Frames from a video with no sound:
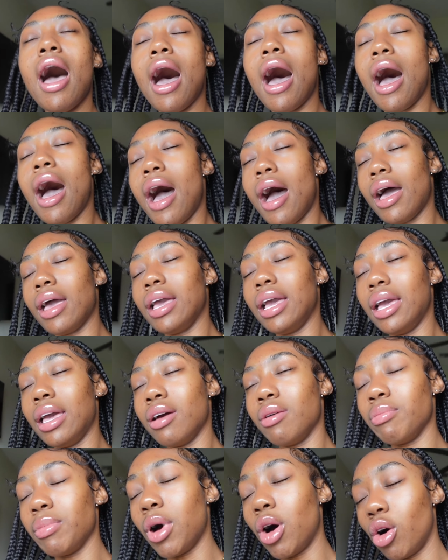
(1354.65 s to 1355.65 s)
I
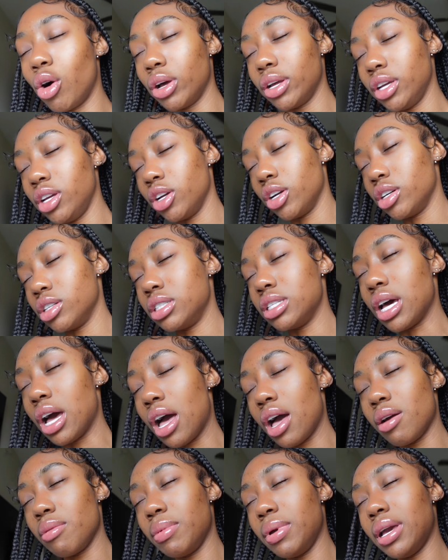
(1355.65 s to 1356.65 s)
am on your
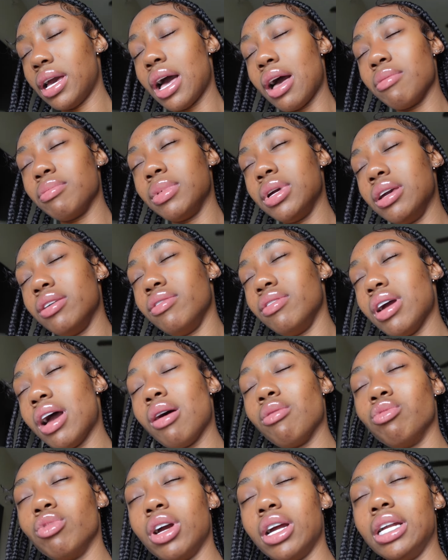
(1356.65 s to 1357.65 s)
timing.
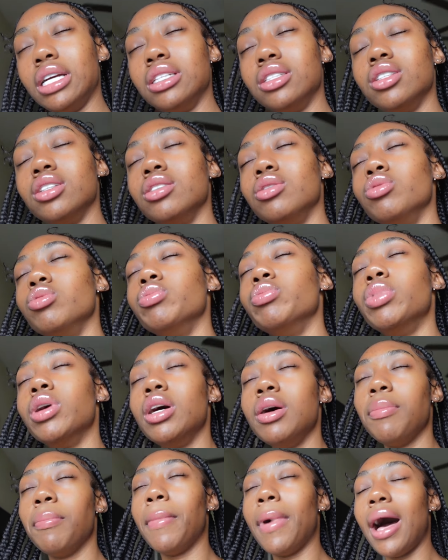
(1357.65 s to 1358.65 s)
I'm ready to
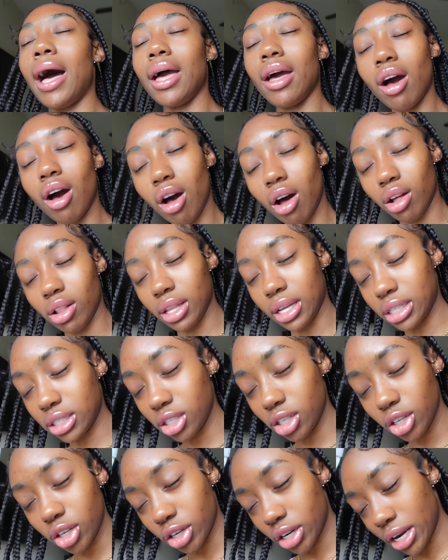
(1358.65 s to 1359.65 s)
put my all
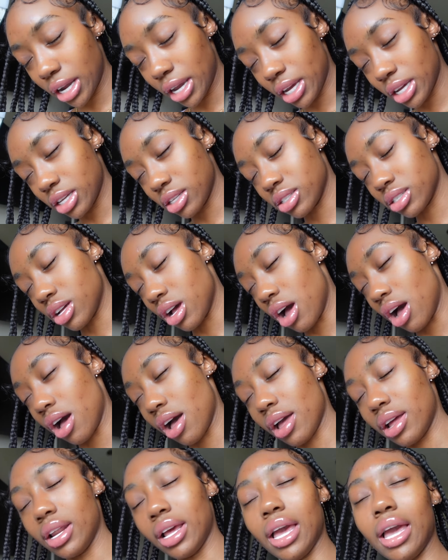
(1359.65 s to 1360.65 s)
into your hands,
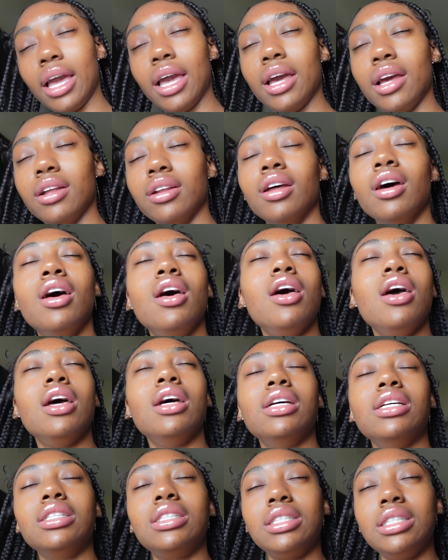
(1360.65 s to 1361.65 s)
God, and
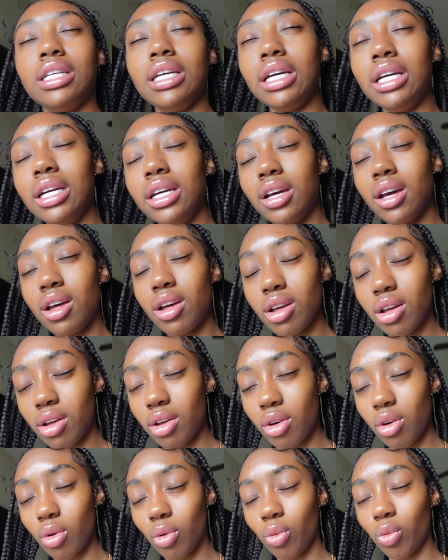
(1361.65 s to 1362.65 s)
see
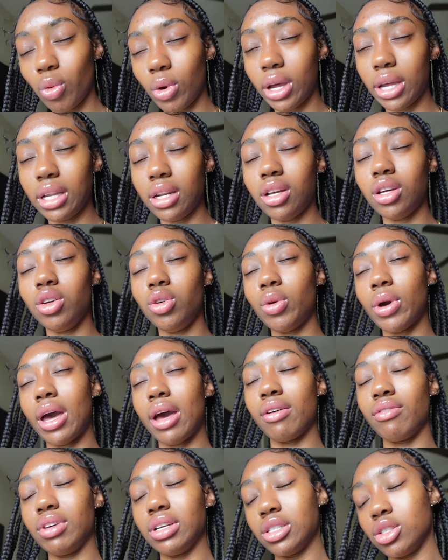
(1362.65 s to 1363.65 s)
what you
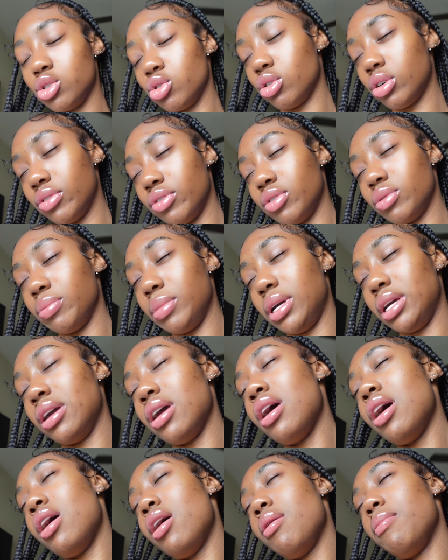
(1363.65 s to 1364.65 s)
have in store for me.
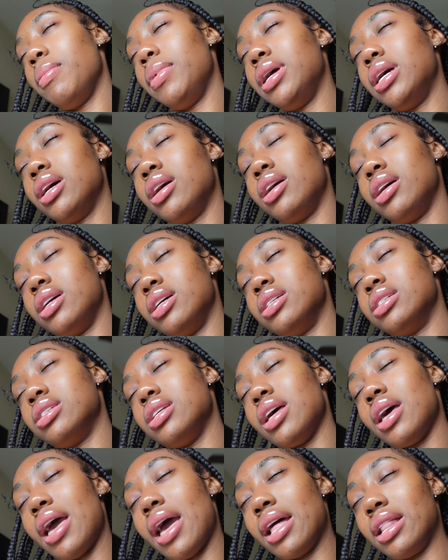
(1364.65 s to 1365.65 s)
Because
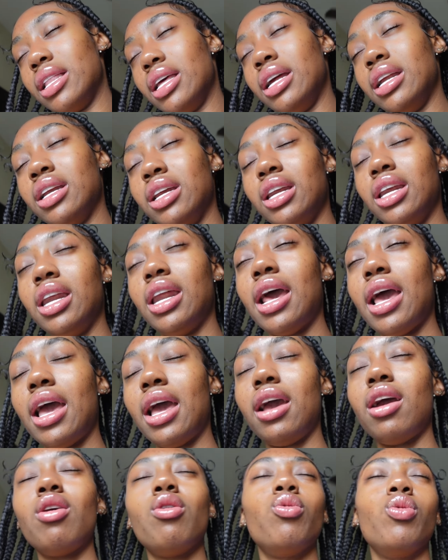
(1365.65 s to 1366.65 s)
at the end of the
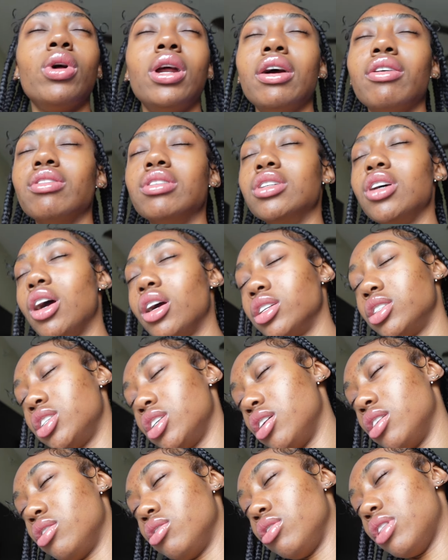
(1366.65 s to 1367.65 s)
day, whatever dark
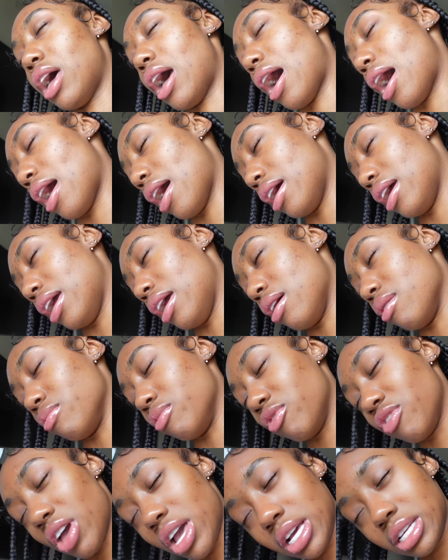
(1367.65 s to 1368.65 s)
tunnel that I am
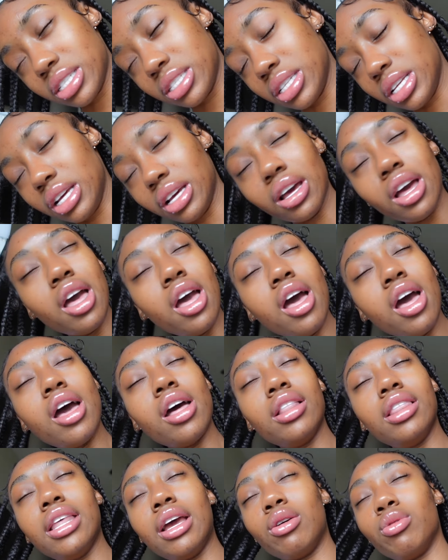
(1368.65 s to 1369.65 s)
facing,
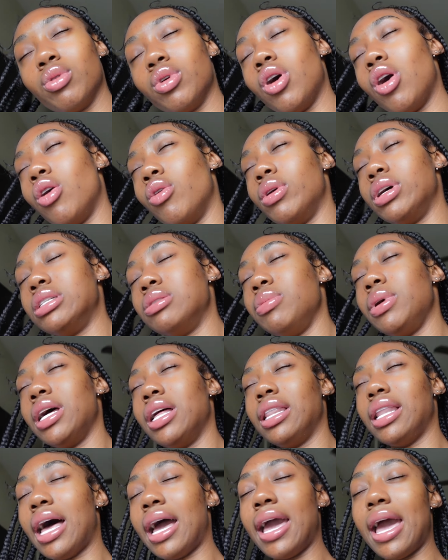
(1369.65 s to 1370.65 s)
there will always be
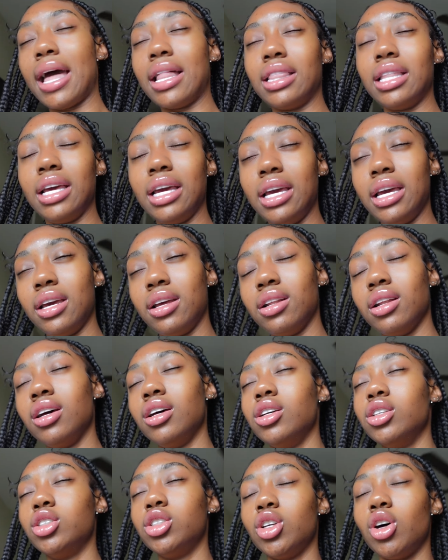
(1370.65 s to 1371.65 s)
a light at the end.
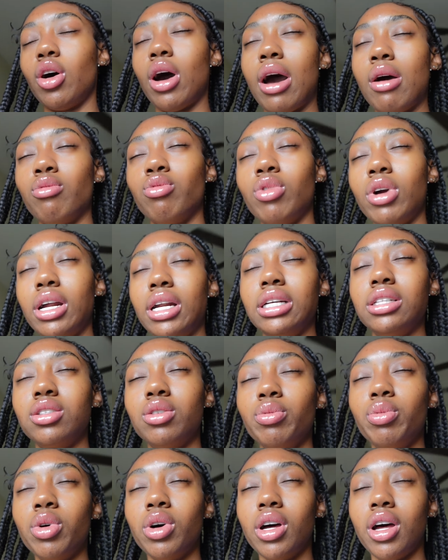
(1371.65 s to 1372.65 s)
So I'm ready
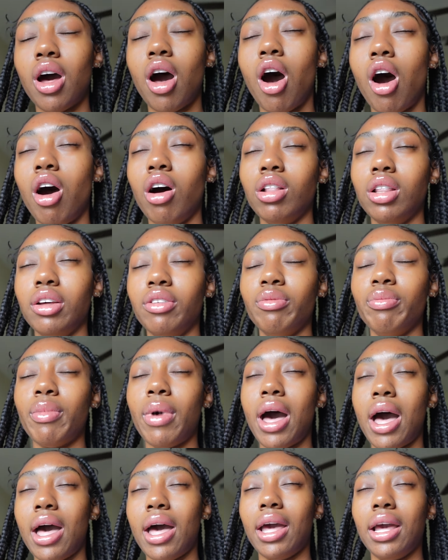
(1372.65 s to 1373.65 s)
to put all of
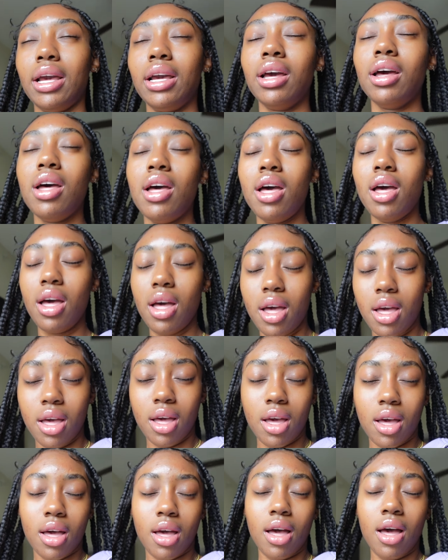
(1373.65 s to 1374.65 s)
my
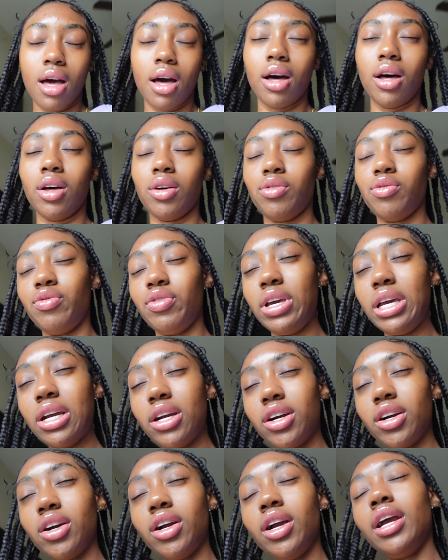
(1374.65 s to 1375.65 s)

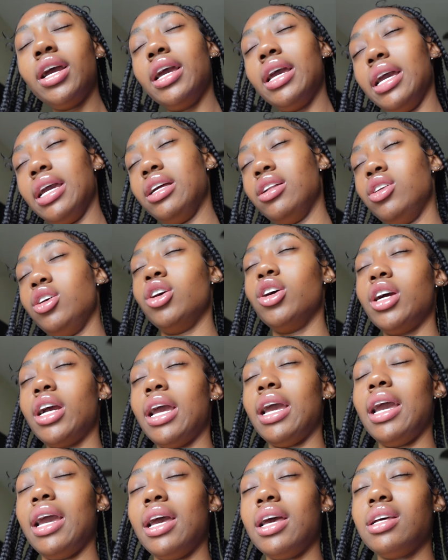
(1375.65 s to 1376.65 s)
fear in your
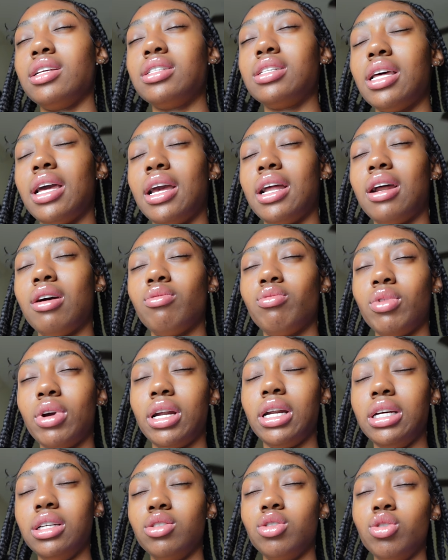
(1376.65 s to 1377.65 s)
hands, and I'm
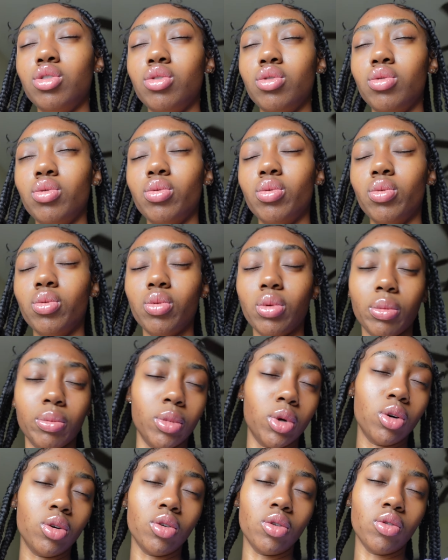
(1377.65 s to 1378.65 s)
ready to
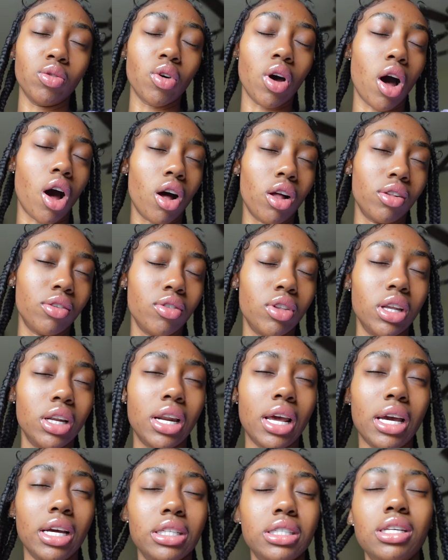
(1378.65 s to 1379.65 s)
remove all of the
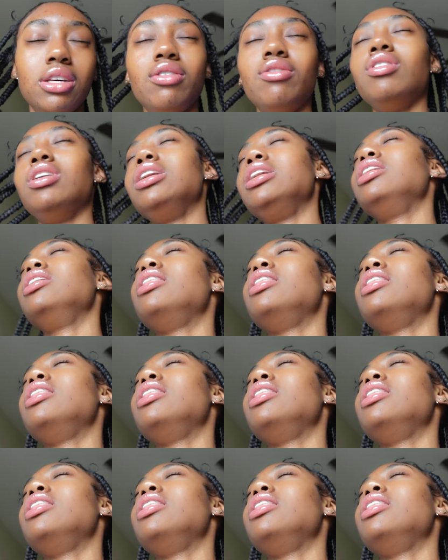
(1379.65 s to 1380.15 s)
negativity